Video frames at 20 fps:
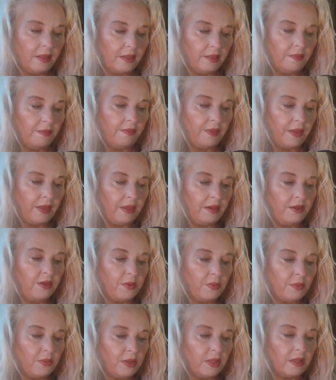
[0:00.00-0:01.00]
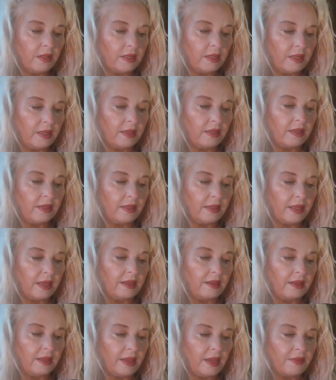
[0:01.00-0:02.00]
Then you really
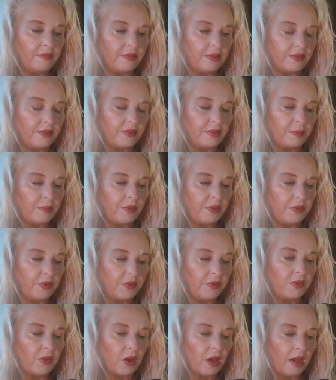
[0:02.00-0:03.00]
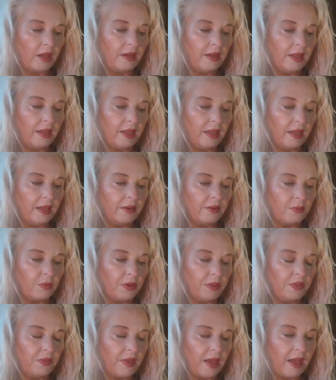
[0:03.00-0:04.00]
gave this some thought, and
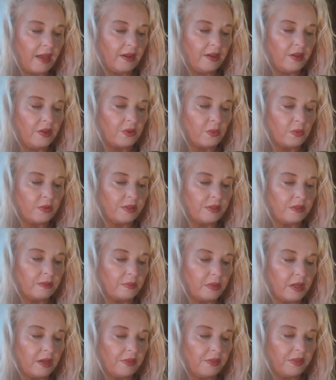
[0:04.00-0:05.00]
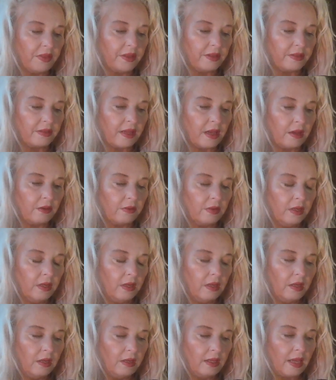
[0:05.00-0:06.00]
with that and your wisdom, cut things out.
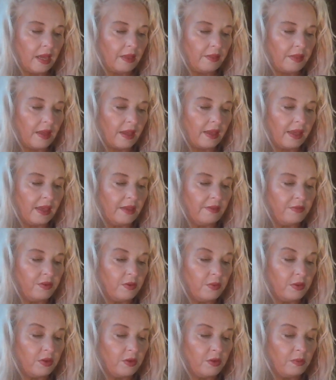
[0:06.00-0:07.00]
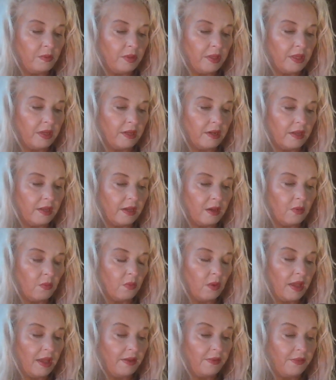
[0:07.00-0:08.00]
Yeah, that gave you a new beginning,
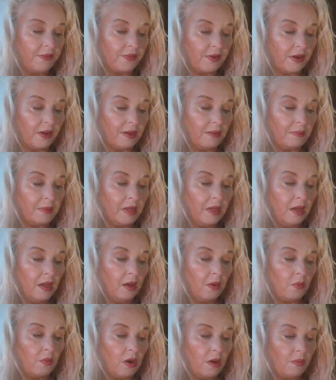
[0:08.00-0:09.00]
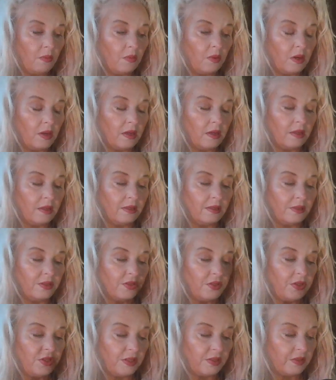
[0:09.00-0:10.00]
away from what was
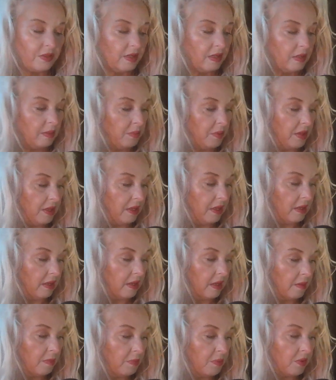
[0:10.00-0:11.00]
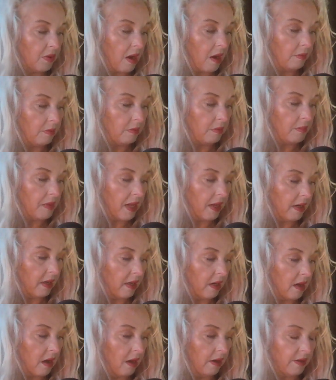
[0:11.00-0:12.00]
just going to be a problematic,
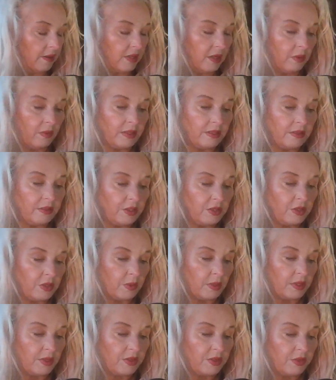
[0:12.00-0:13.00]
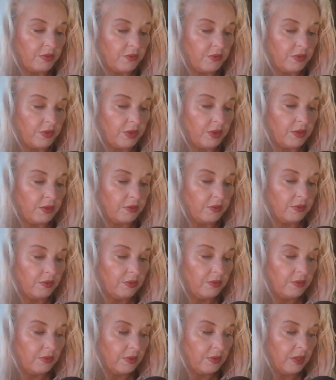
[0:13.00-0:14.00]
ongoing situation for you,
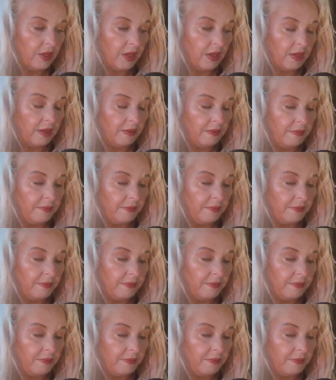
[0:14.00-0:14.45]
okay?